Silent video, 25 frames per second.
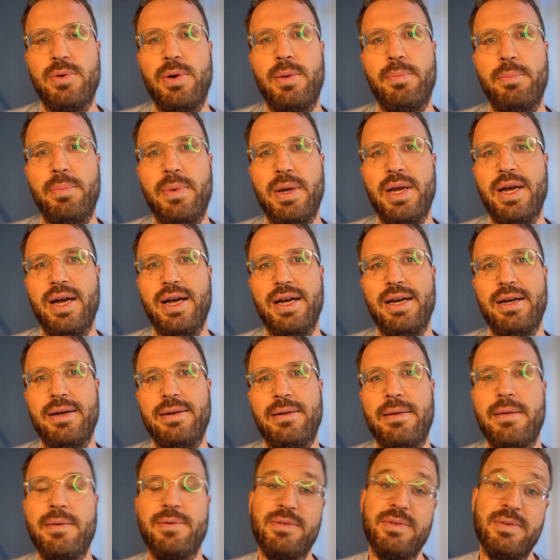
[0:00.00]
imply
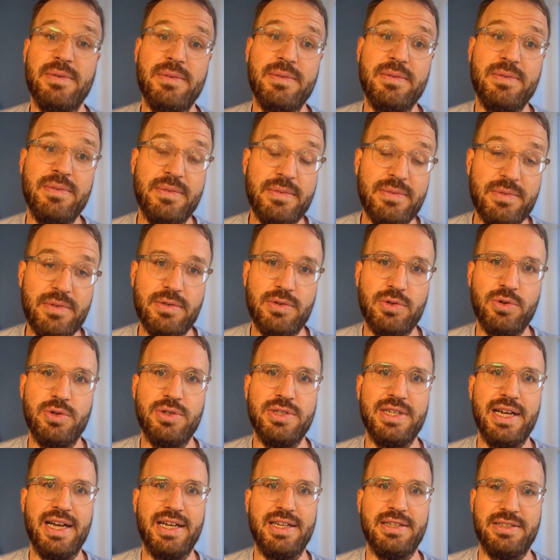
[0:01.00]

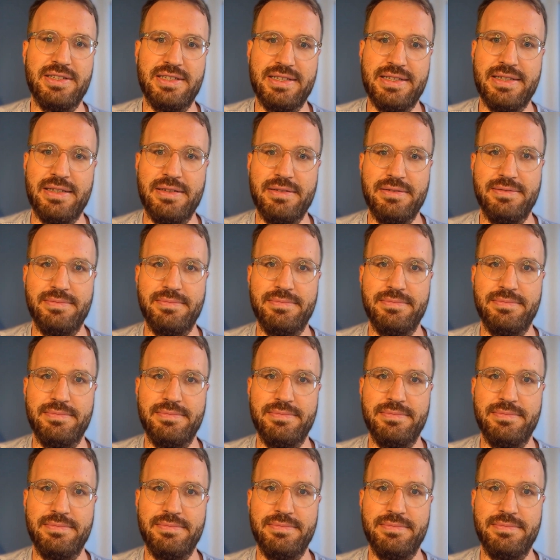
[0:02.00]
causality.